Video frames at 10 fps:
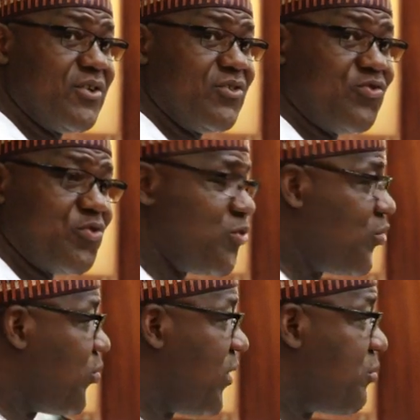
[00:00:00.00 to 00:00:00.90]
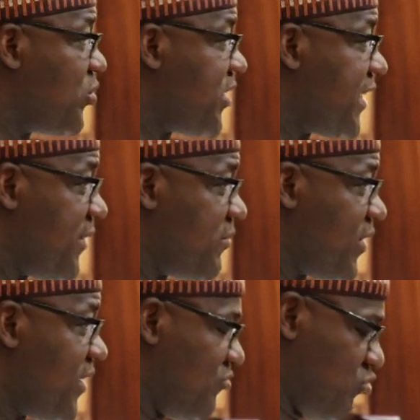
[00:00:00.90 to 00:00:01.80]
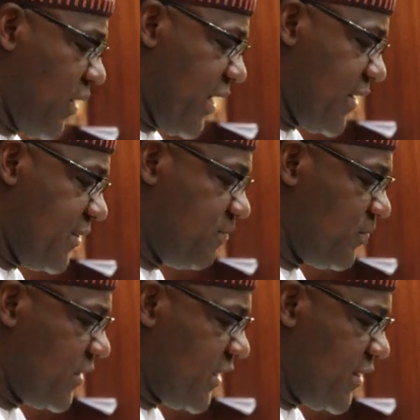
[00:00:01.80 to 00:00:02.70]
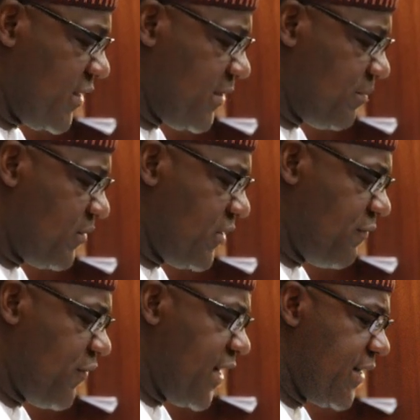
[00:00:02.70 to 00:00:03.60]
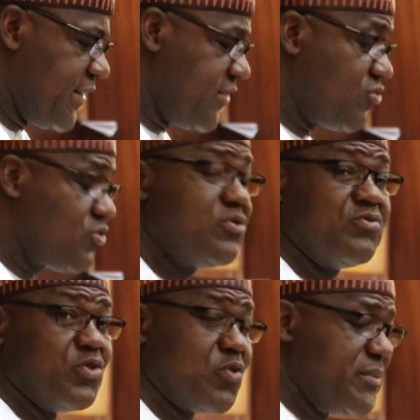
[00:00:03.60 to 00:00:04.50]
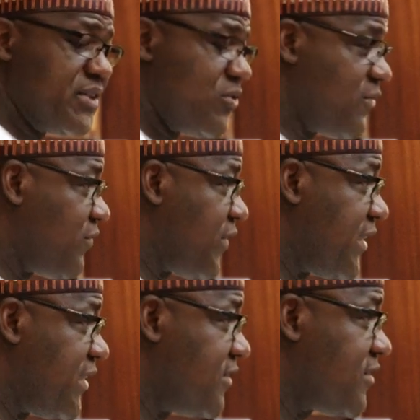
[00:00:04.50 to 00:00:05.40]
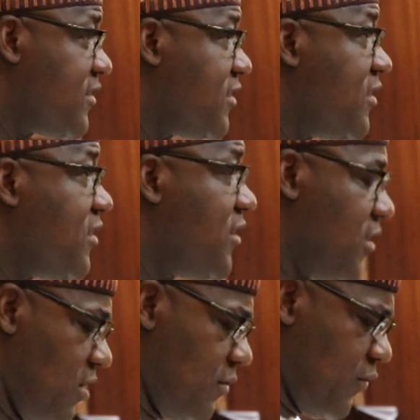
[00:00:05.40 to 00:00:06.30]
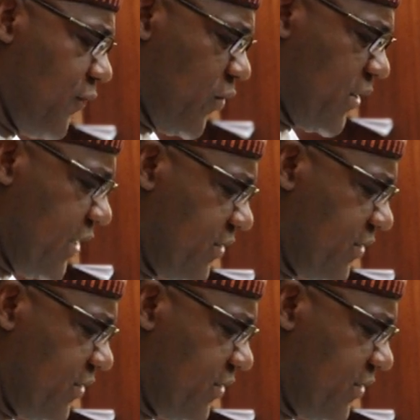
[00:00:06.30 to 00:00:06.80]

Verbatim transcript: So we're putting everything together and um, referring it to Committee on Finance for further